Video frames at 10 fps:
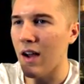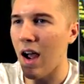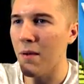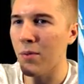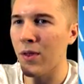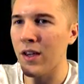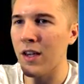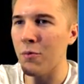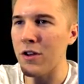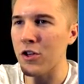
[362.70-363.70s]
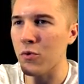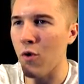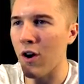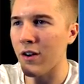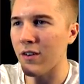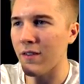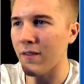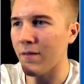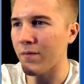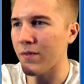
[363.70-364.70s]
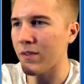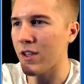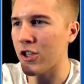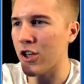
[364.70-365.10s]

I'm thinking we just want to